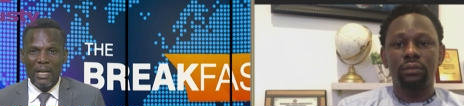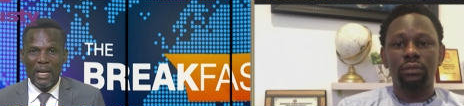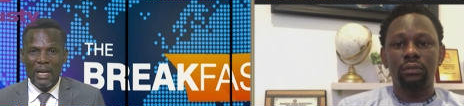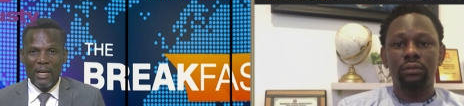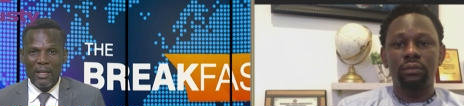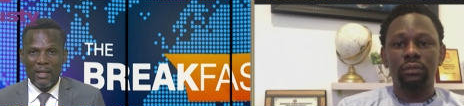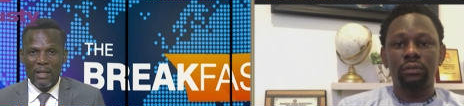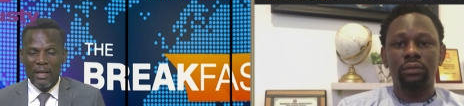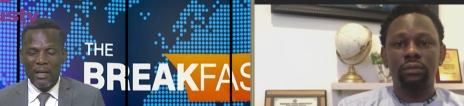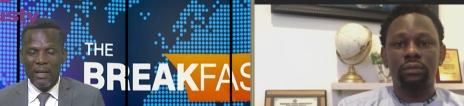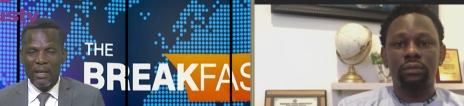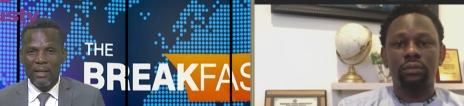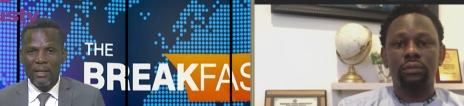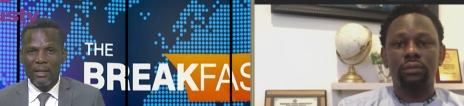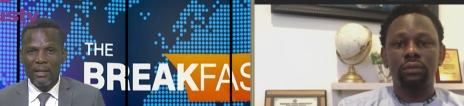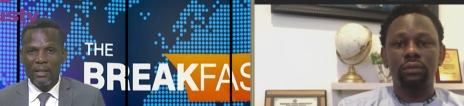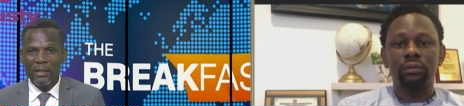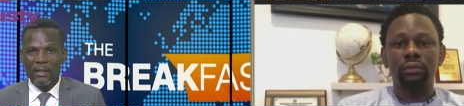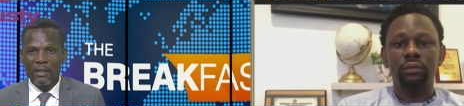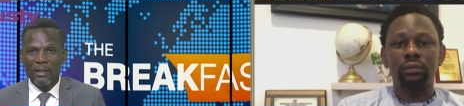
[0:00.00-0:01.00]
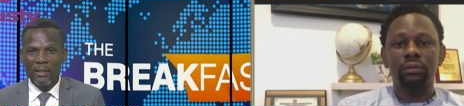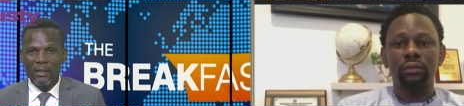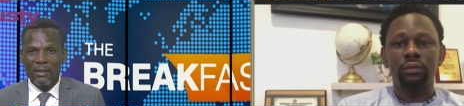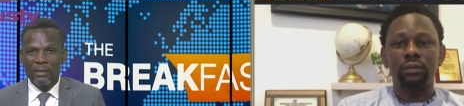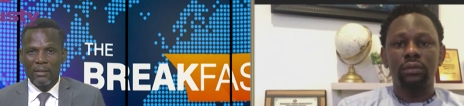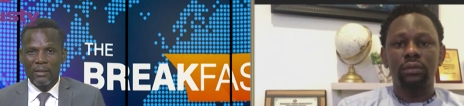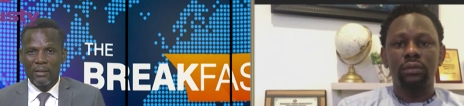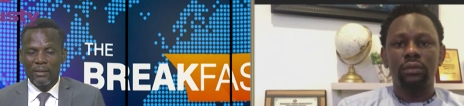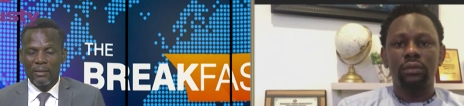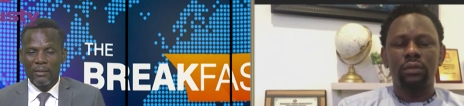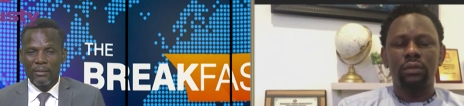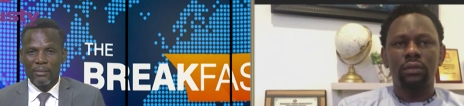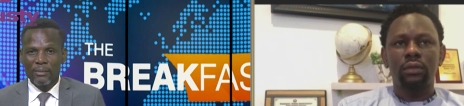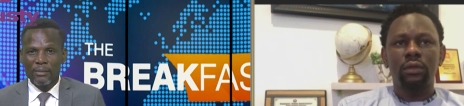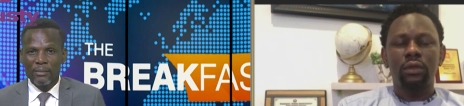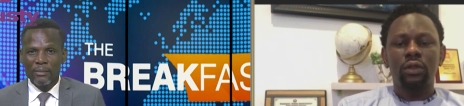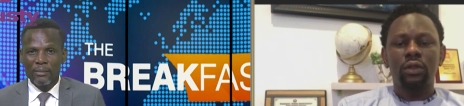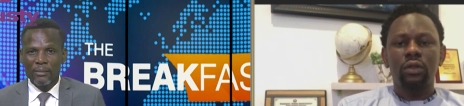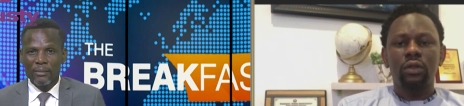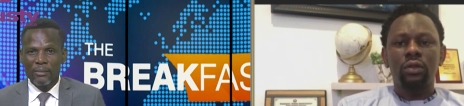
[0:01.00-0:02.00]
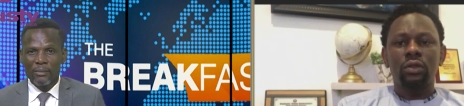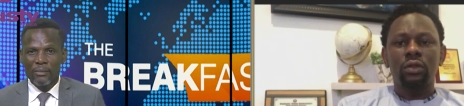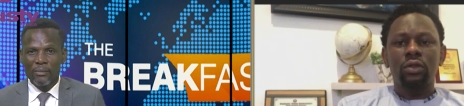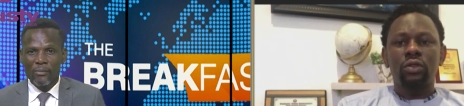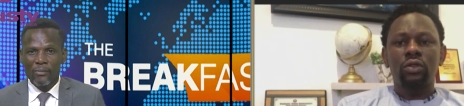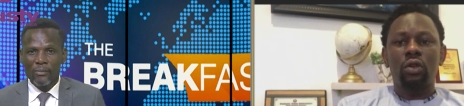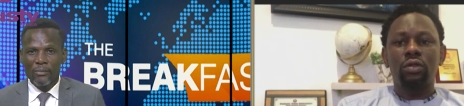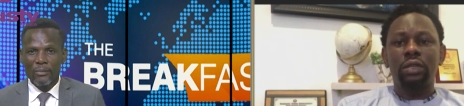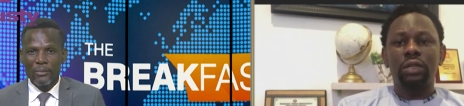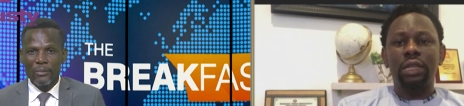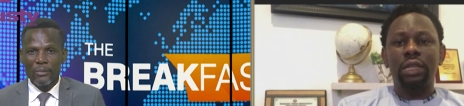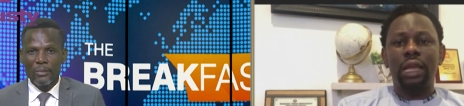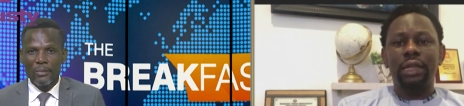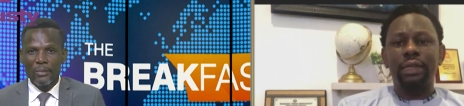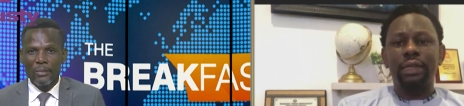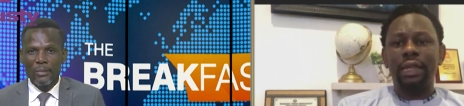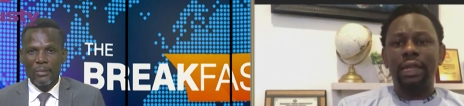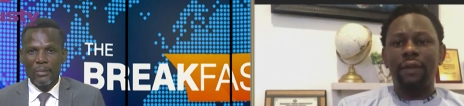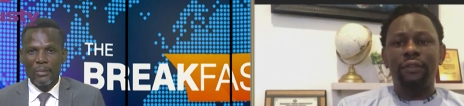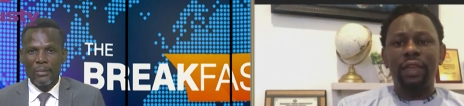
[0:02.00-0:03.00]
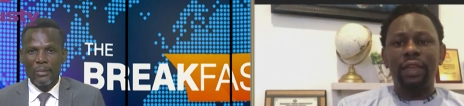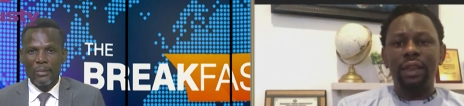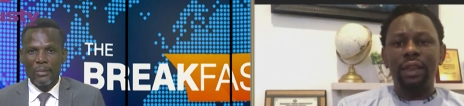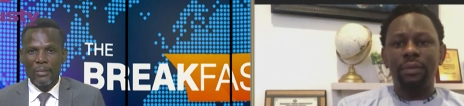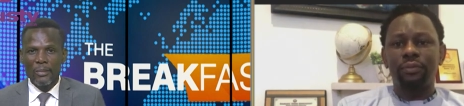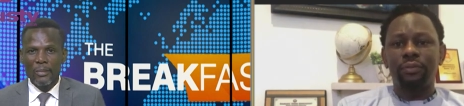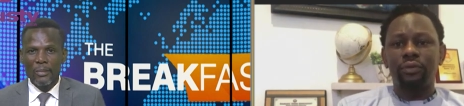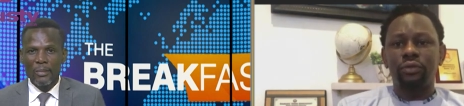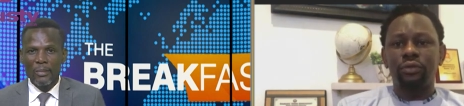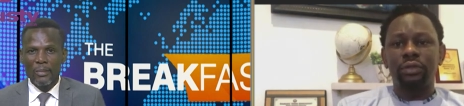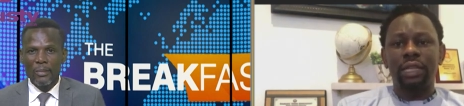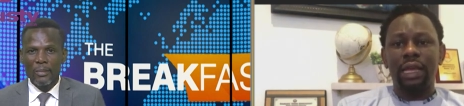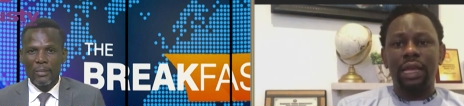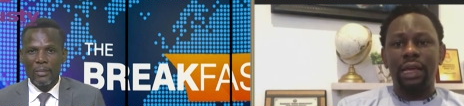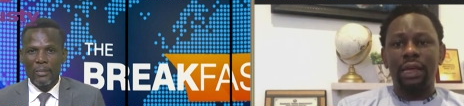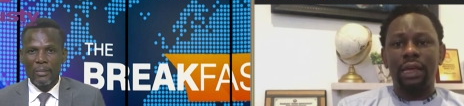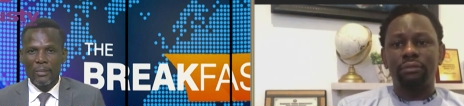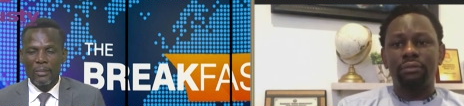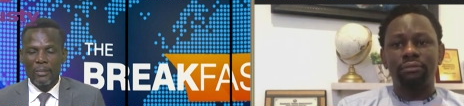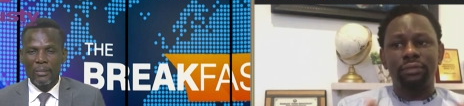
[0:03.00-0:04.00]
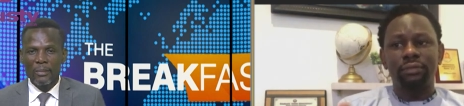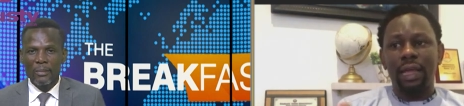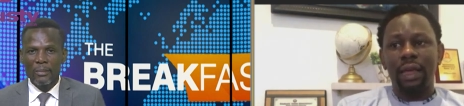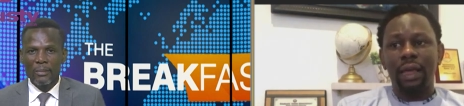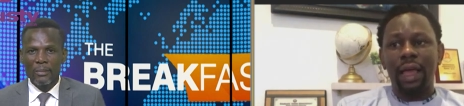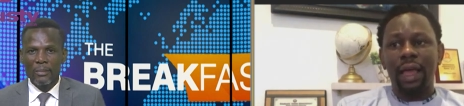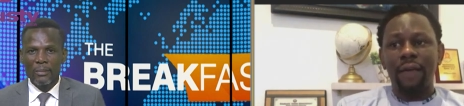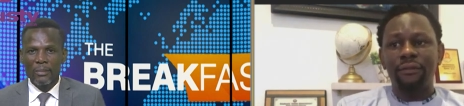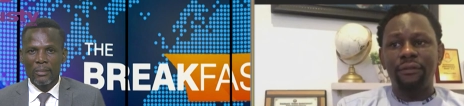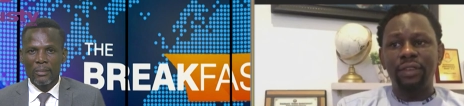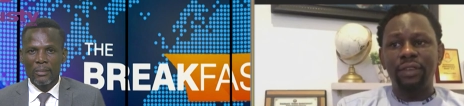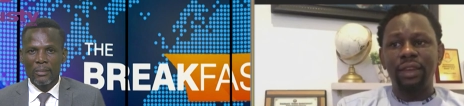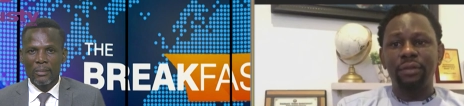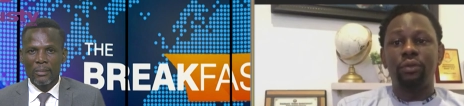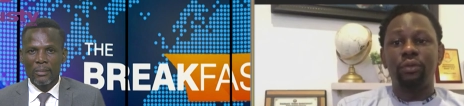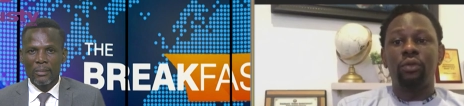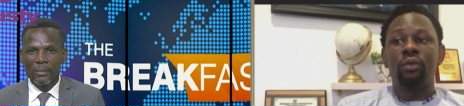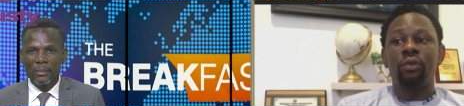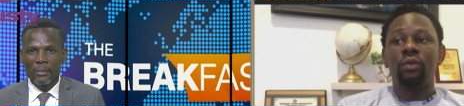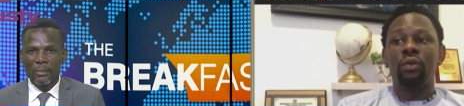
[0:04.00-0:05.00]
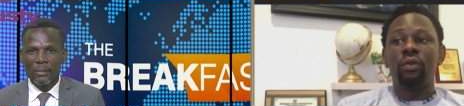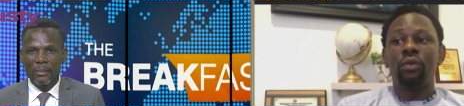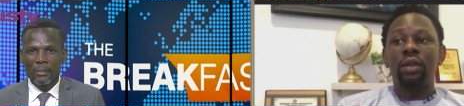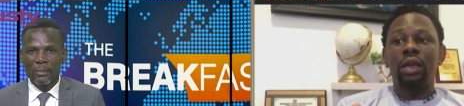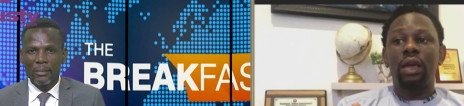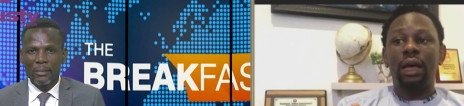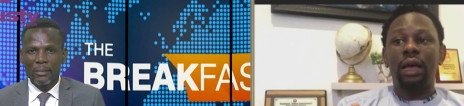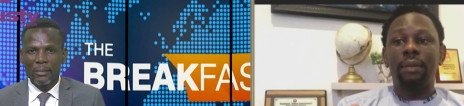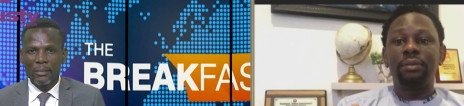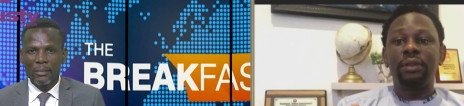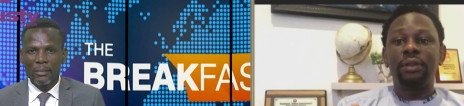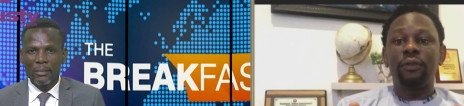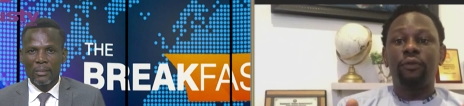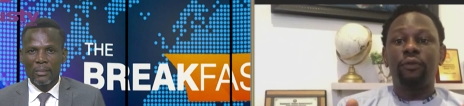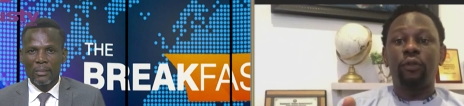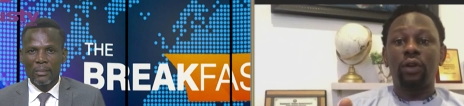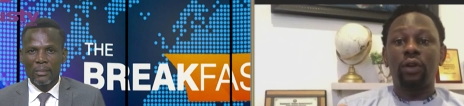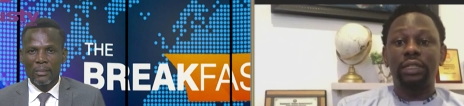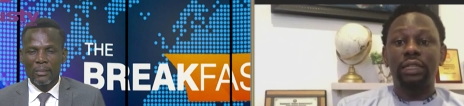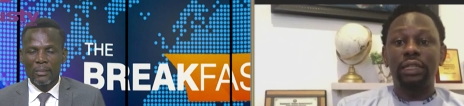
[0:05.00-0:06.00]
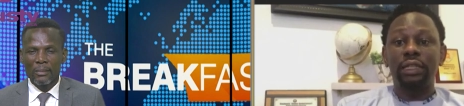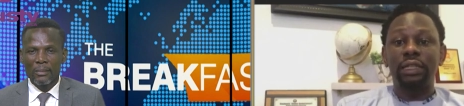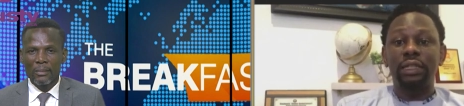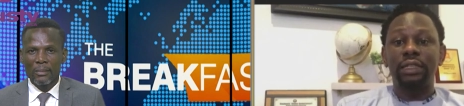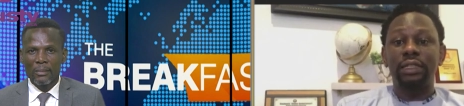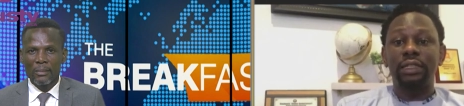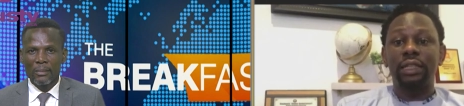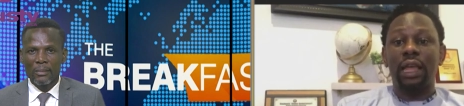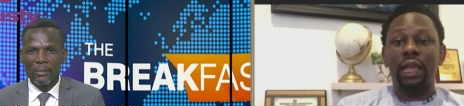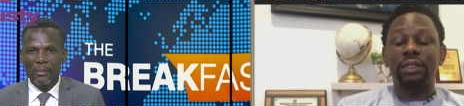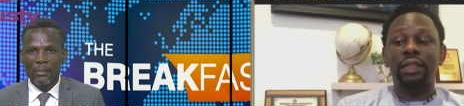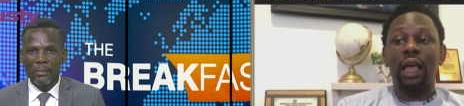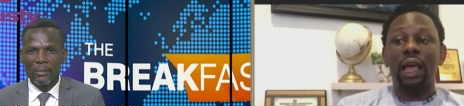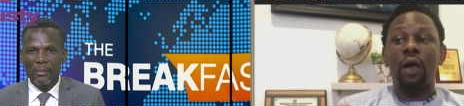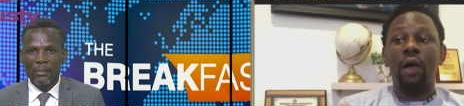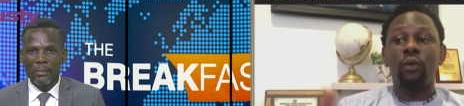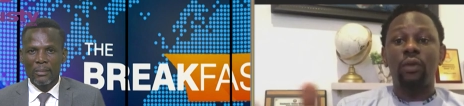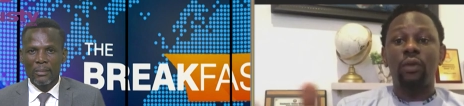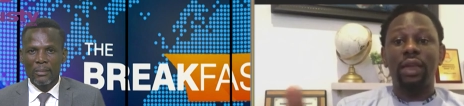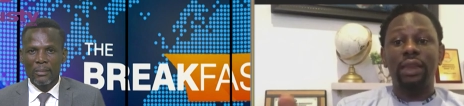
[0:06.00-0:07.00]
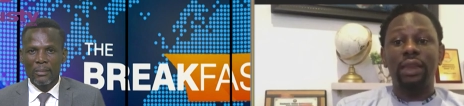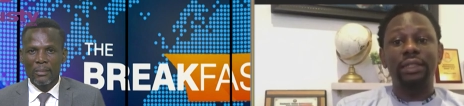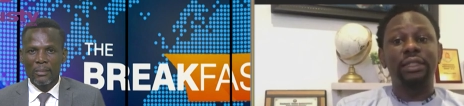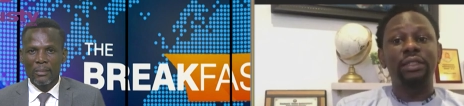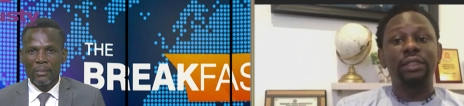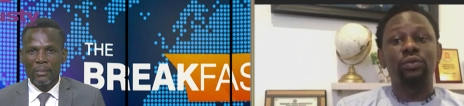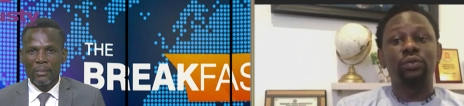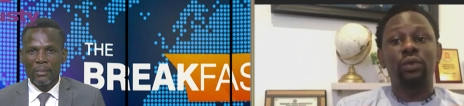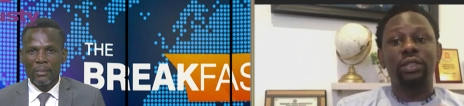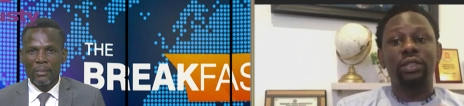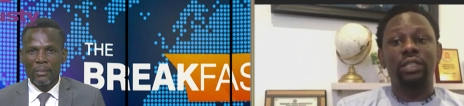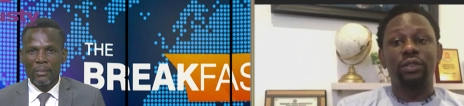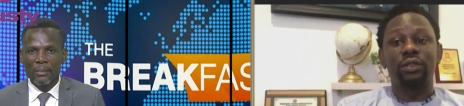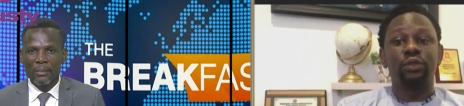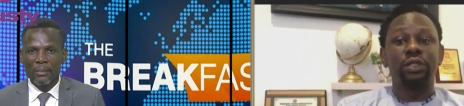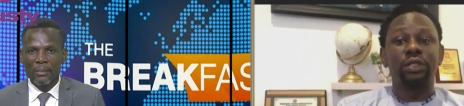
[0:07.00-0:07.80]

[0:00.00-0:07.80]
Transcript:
Speaker 1: are they?
Speaker 2: So yeah, they're available. They are available. The first thing is that awareness is what is most